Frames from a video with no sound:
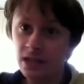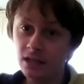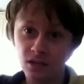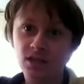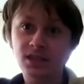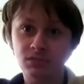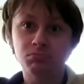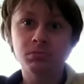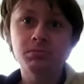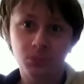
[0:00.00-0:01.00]
It looks
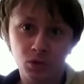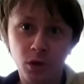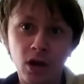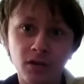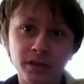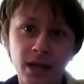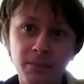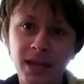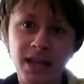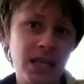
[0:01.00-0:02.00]
gross. I
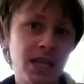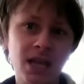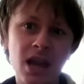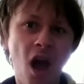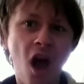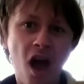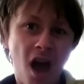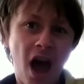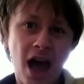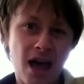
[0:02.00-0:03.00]
mean,
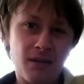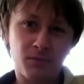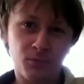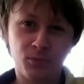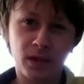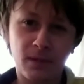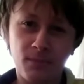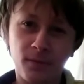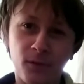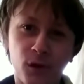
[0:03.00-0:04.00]
I really
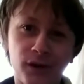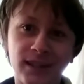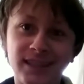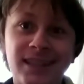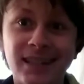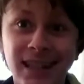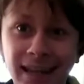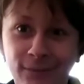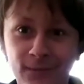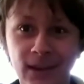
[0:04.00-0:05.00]
preferred
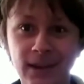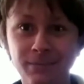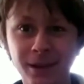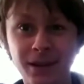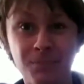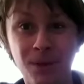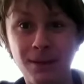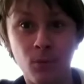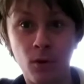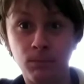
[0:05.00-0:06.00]
if there had been a
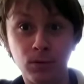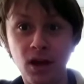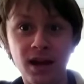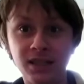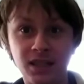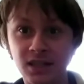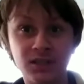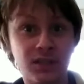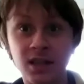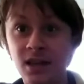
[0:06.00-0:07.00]
bit more blood,
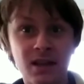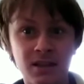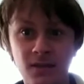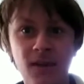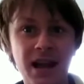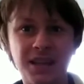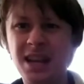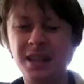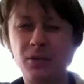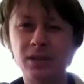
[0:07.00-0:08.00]
because the fact
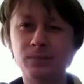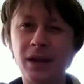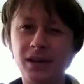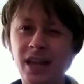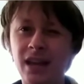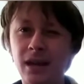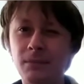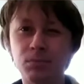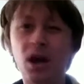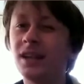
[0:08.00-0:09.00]
that there was barely any
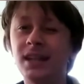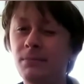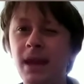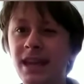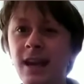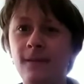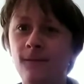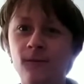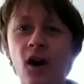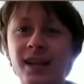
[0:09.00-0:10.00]
blood didn't make any
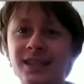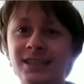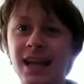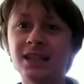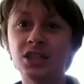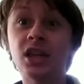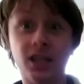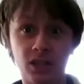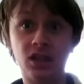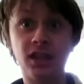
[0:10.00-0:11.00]
fucking sense.
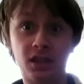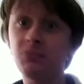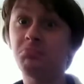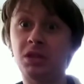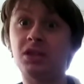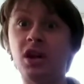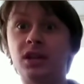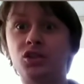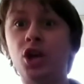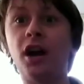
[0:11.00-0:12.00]
You think he
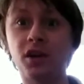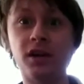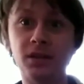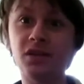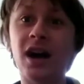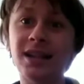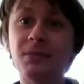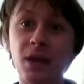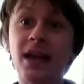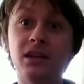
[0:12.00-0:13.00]
took a chunk out of your
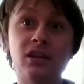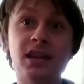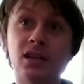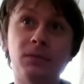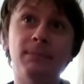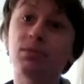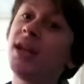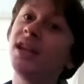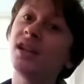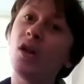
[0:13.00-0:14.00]
goddamn leg, you'd think you'd be
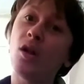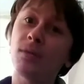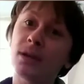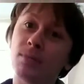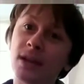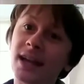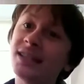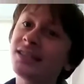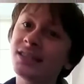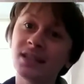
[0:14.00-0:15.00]
bleeding all over the
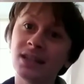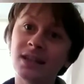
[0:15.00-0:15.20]
place.